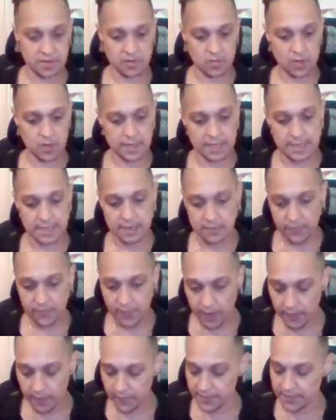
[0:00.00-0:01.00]
going to want to get
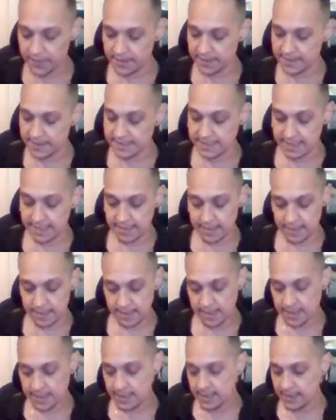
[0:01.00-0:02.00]
involved with this,
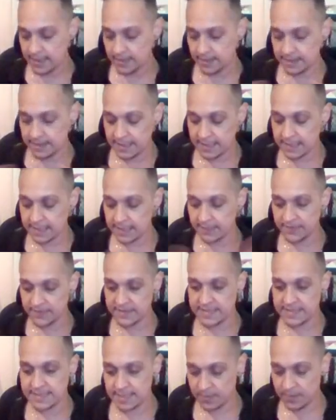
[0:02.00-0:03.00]
and that they can
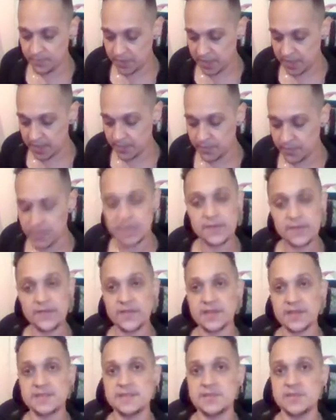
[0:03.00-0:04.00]
even see it being
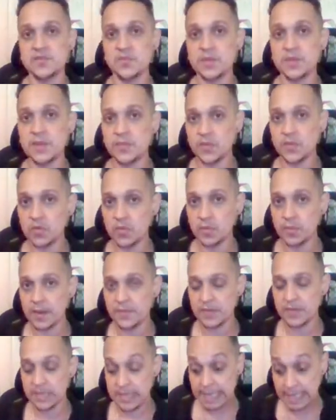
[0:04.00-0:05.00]
benefic to other people who
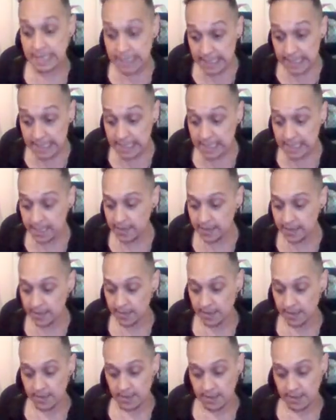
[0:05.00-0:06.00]
might be needy,
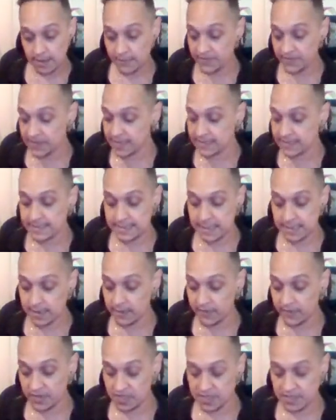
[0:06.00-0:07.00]
if that's not
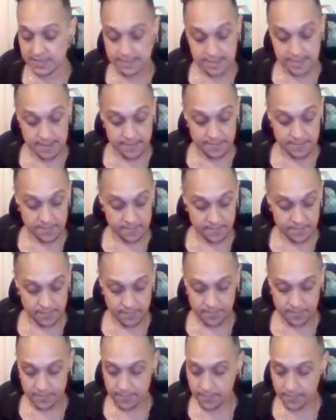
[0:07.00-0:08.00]
even just them
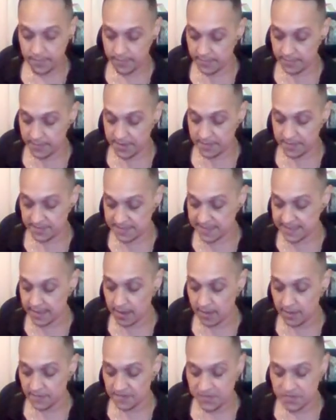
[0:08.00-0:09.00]

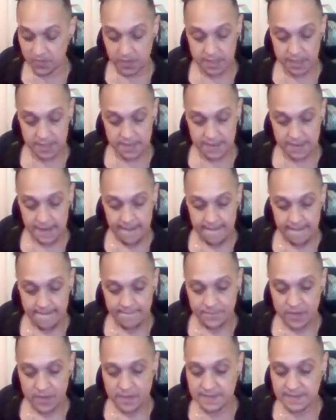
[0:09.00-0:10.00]
themselves. But
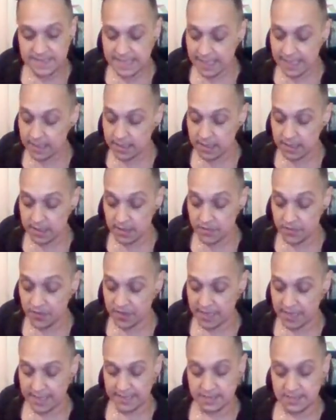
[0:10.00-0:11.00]
I'm seeing in another
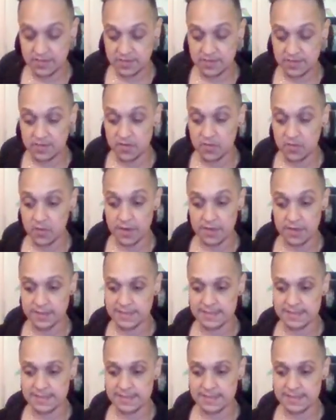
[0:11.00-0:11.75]
case too, where